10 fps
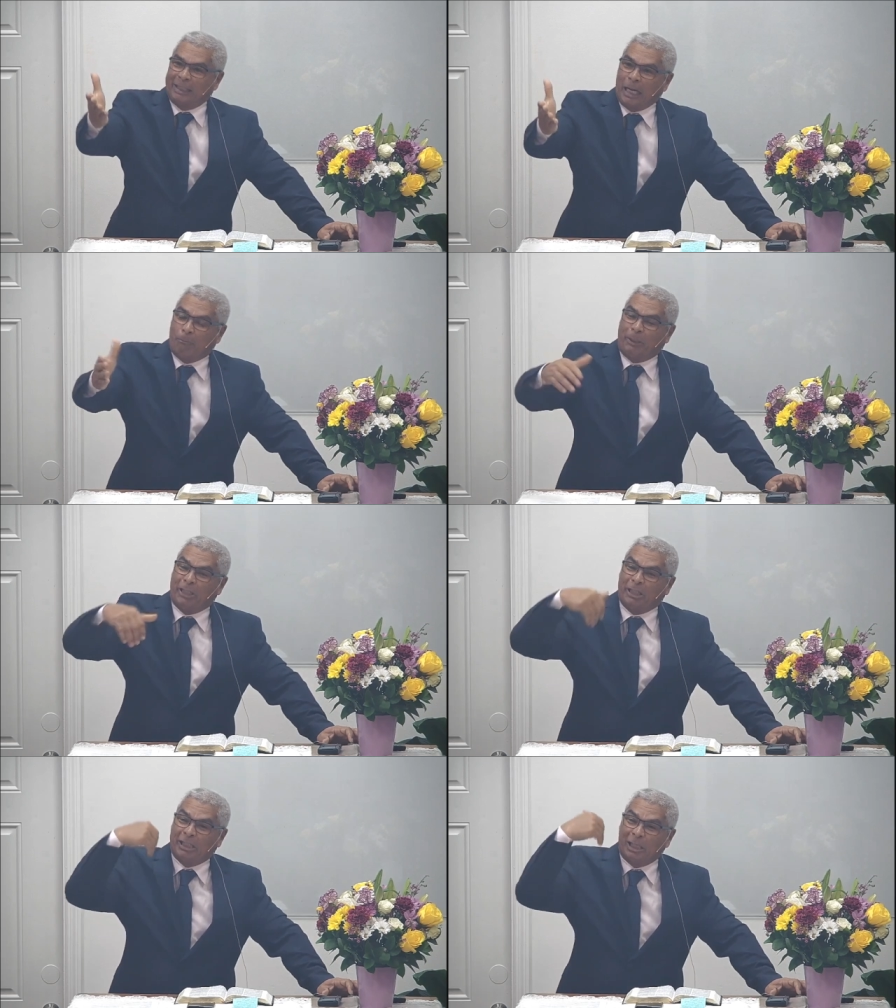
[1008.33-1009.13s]
to
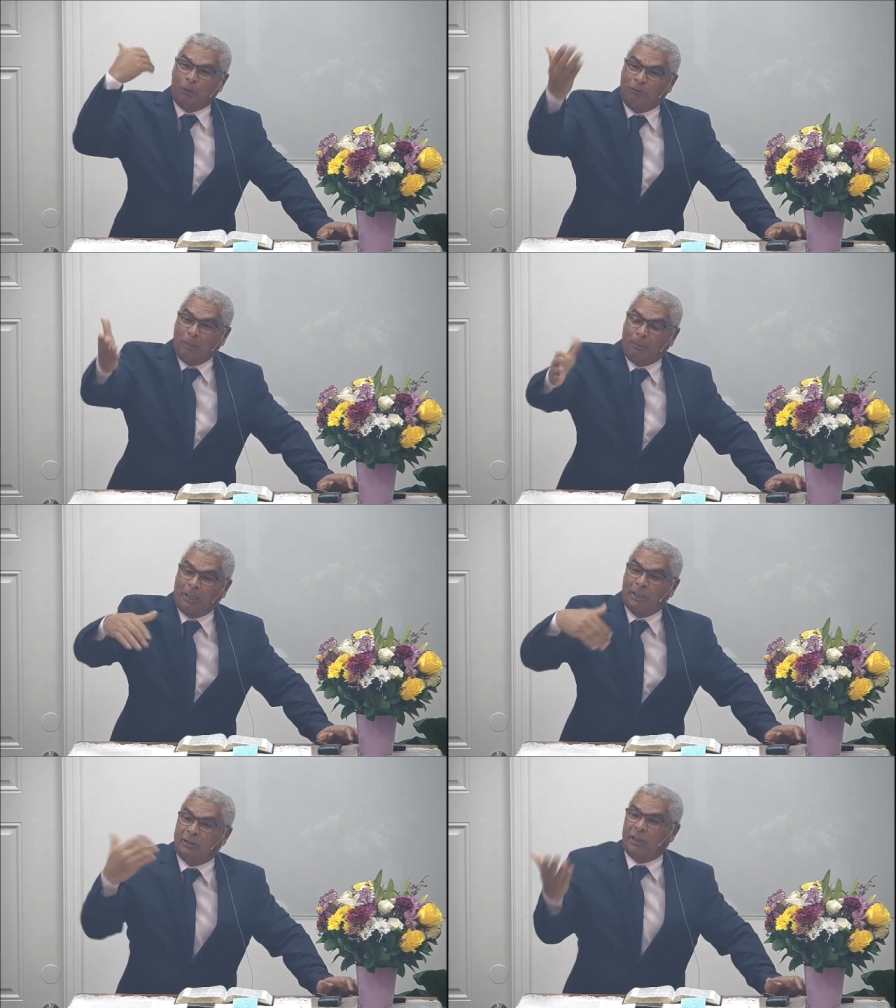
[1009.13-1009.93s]
rescue you,
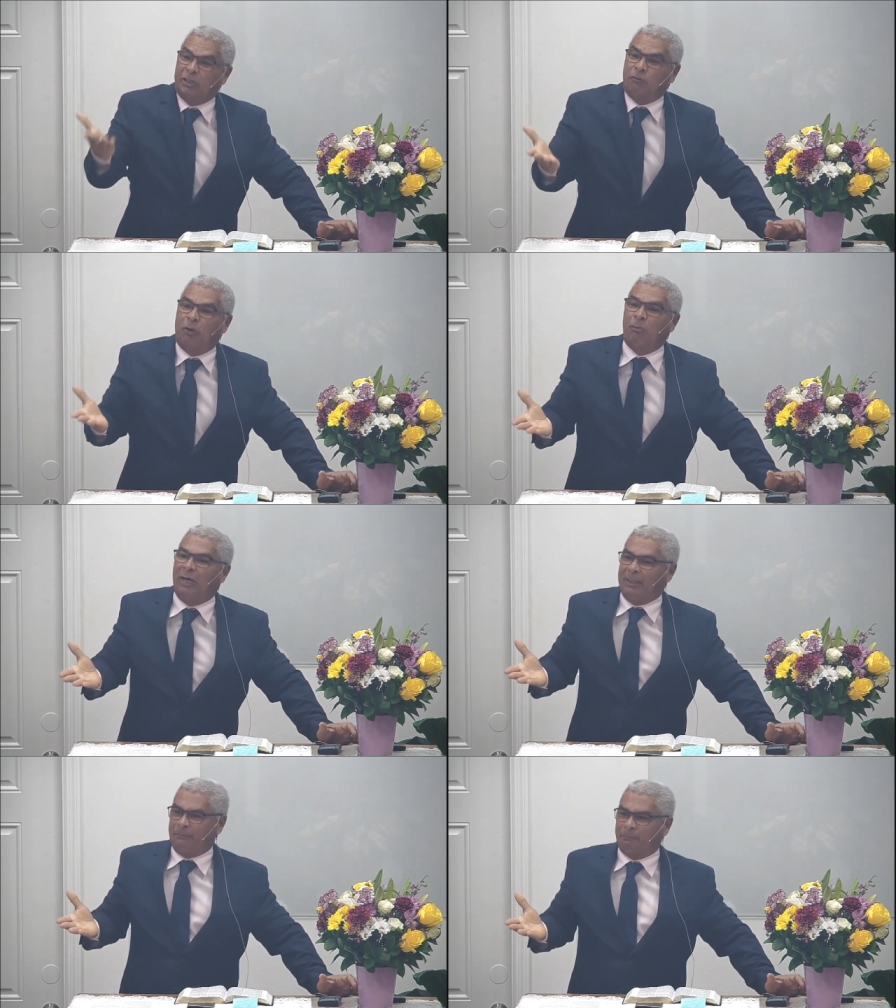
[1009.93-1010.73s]
to
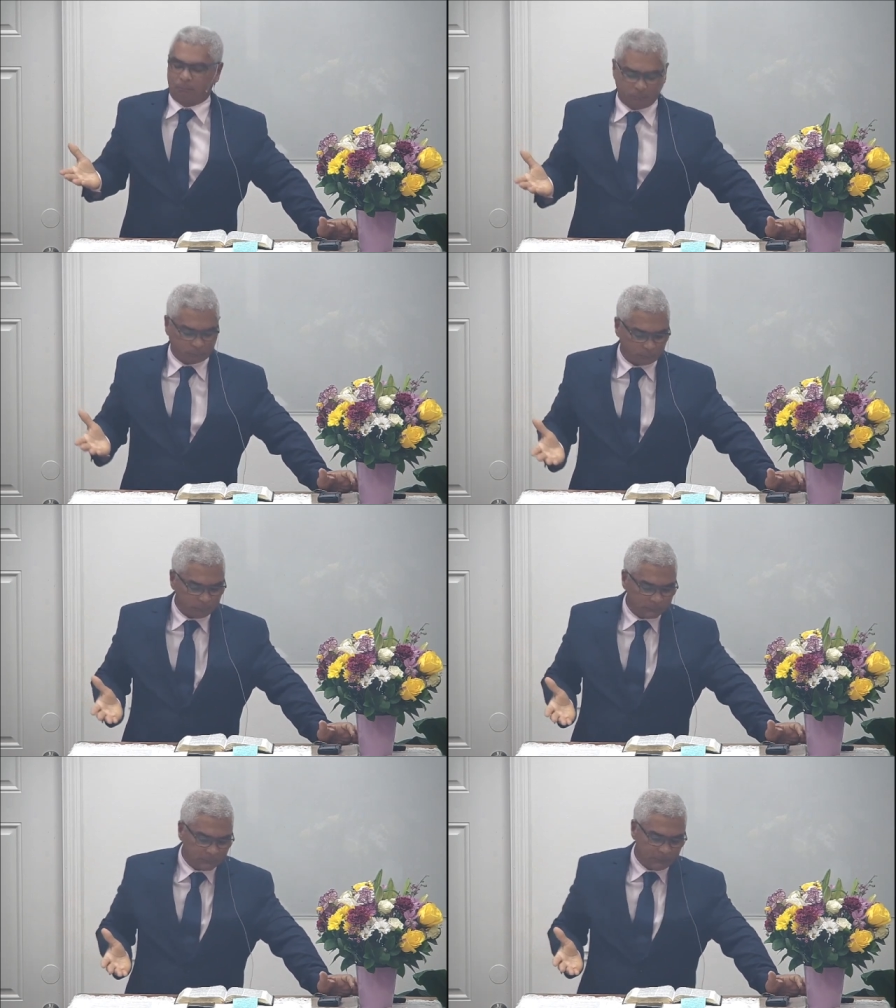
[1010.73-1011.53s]
rescue, to
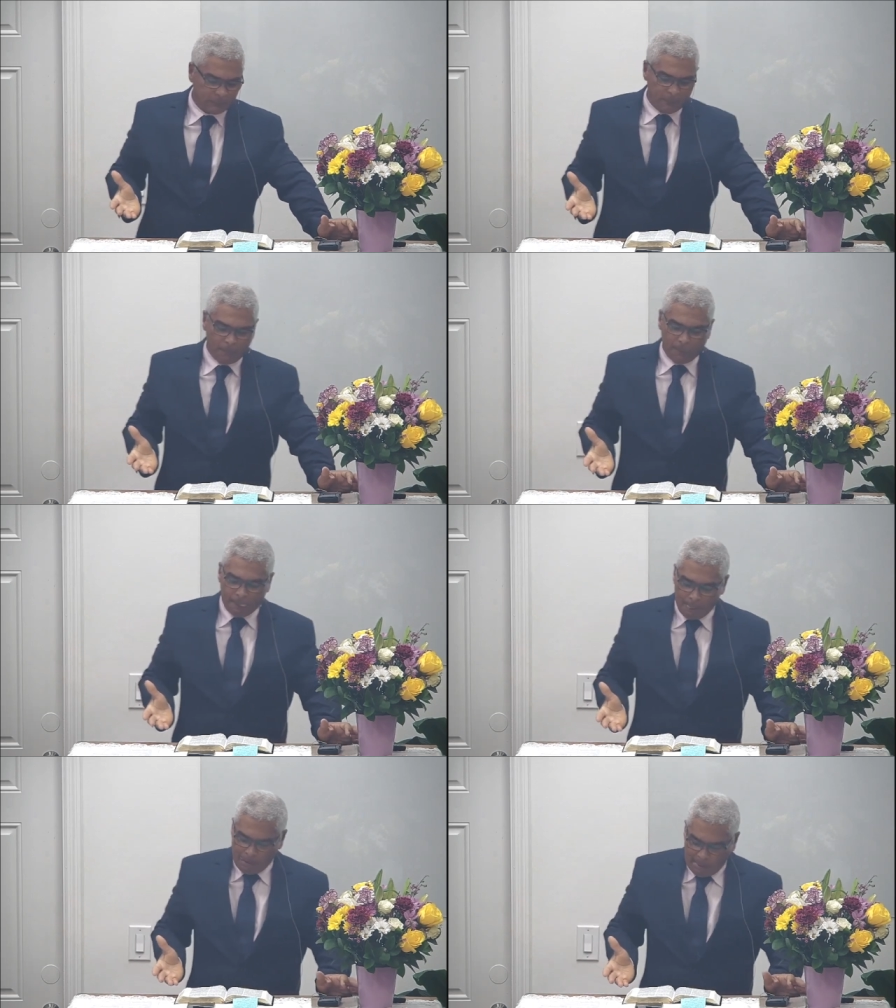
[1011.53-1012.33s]
save you, to
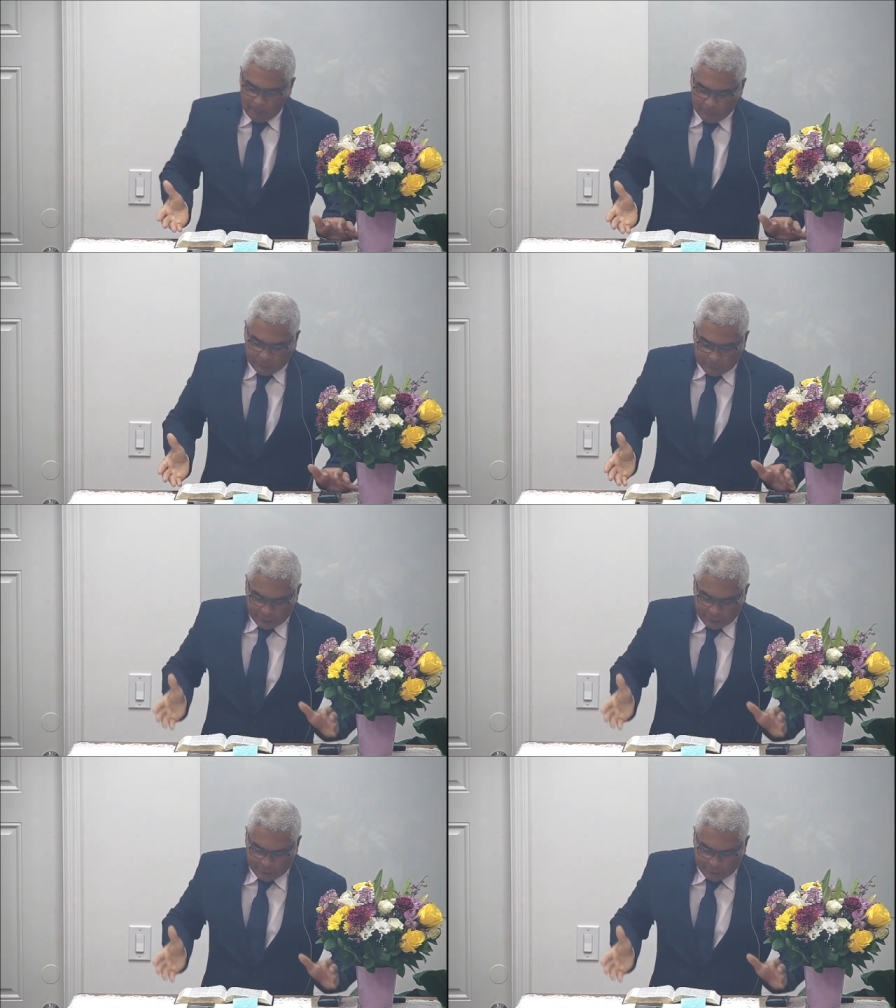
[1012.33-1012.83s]
transform you.